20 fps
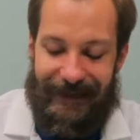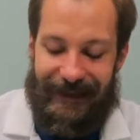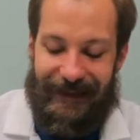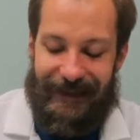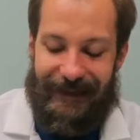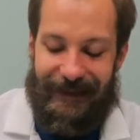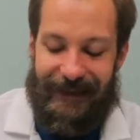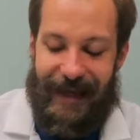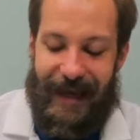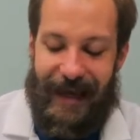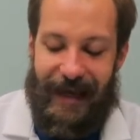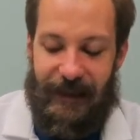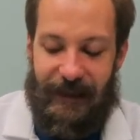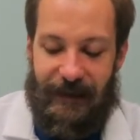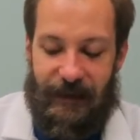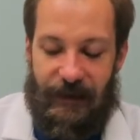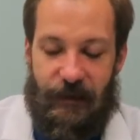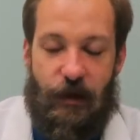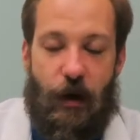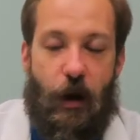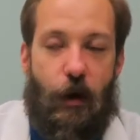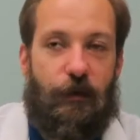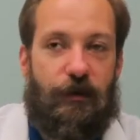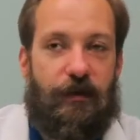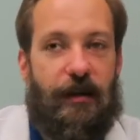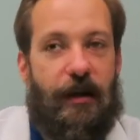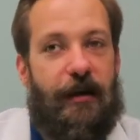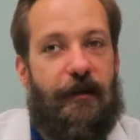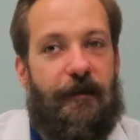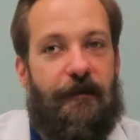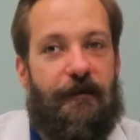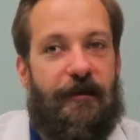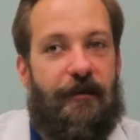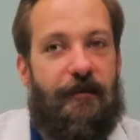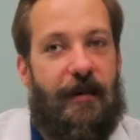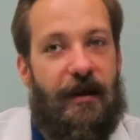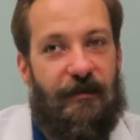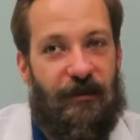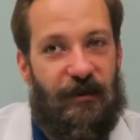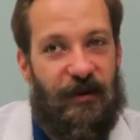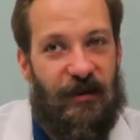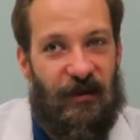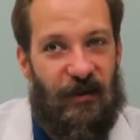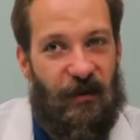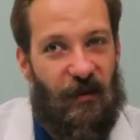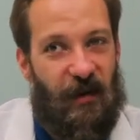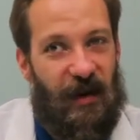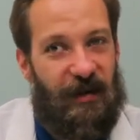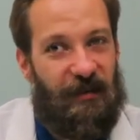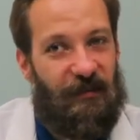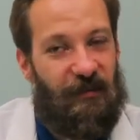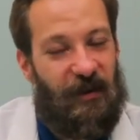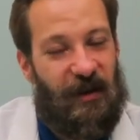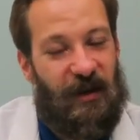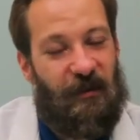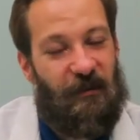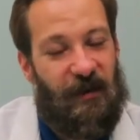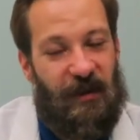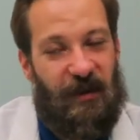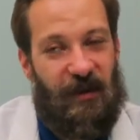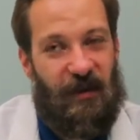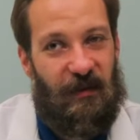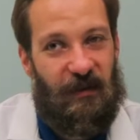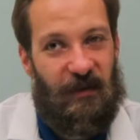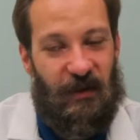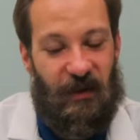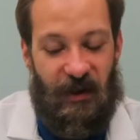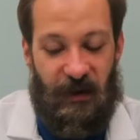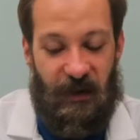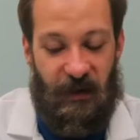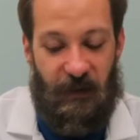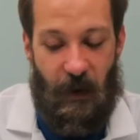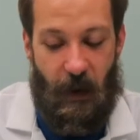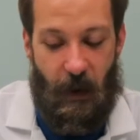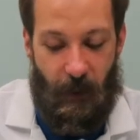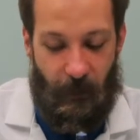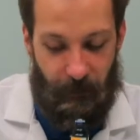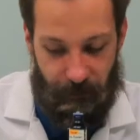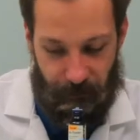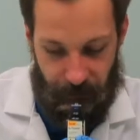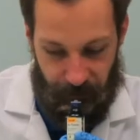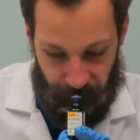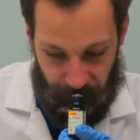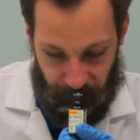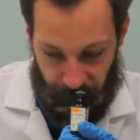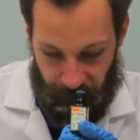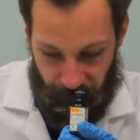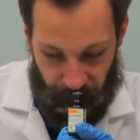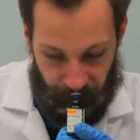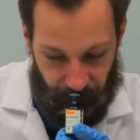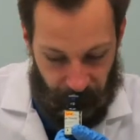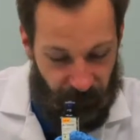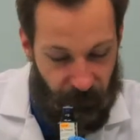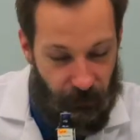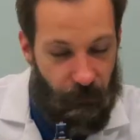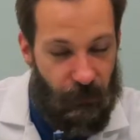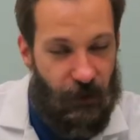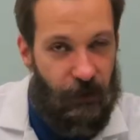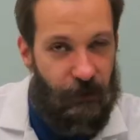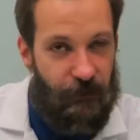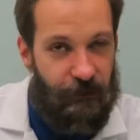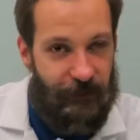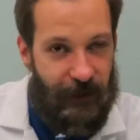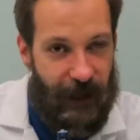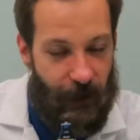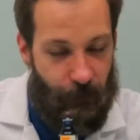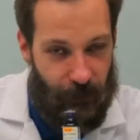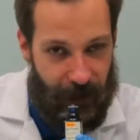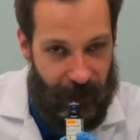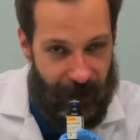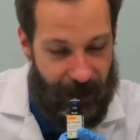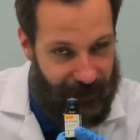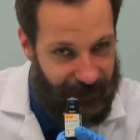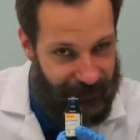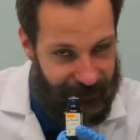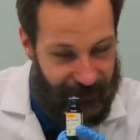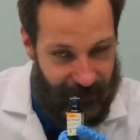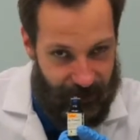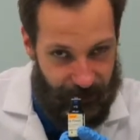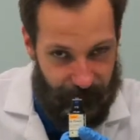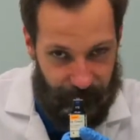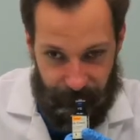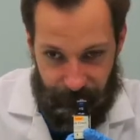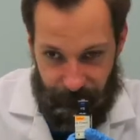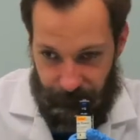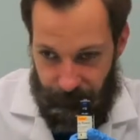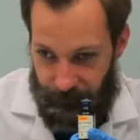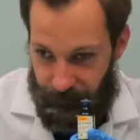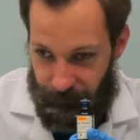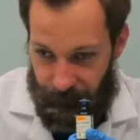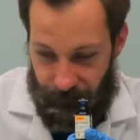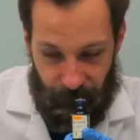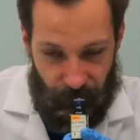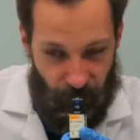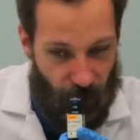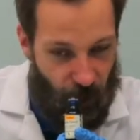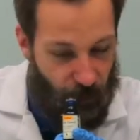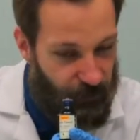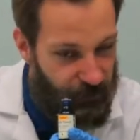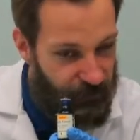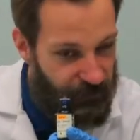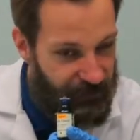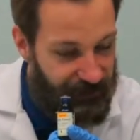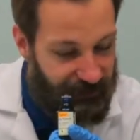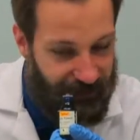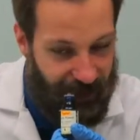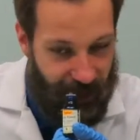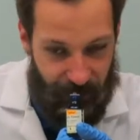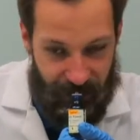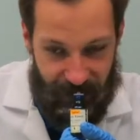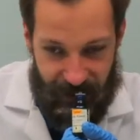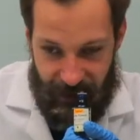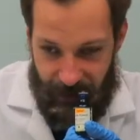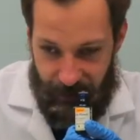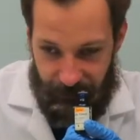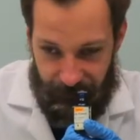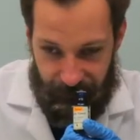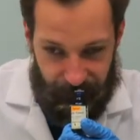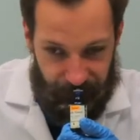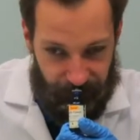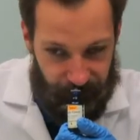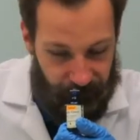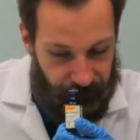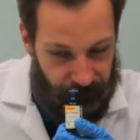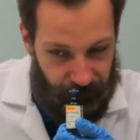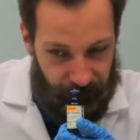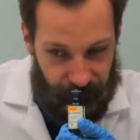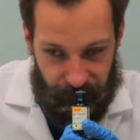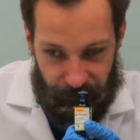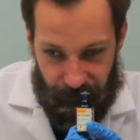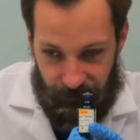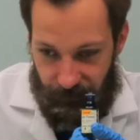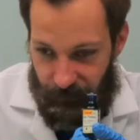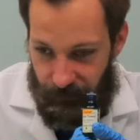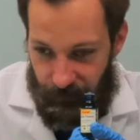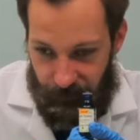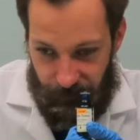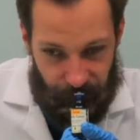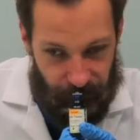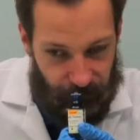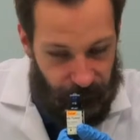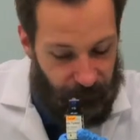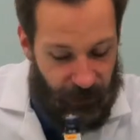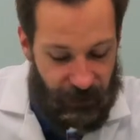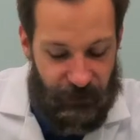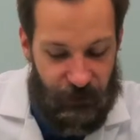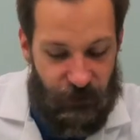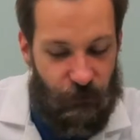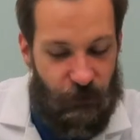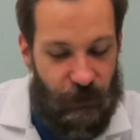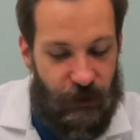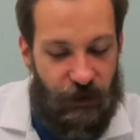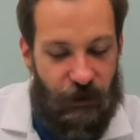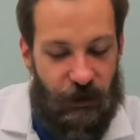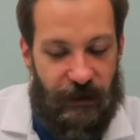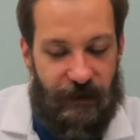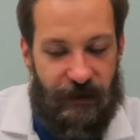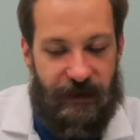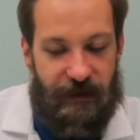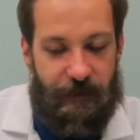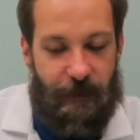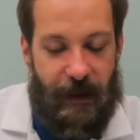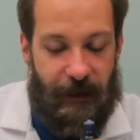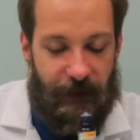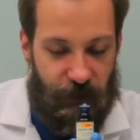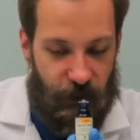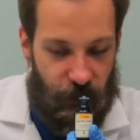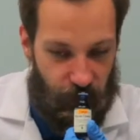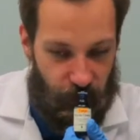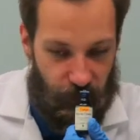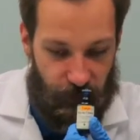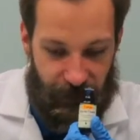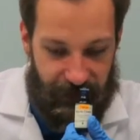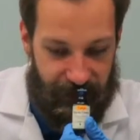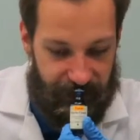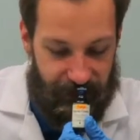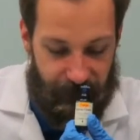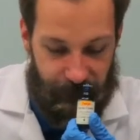take note of the memories you want to bring with you to your new home. Myrtle flower has a almost lemony, astringent smell to it.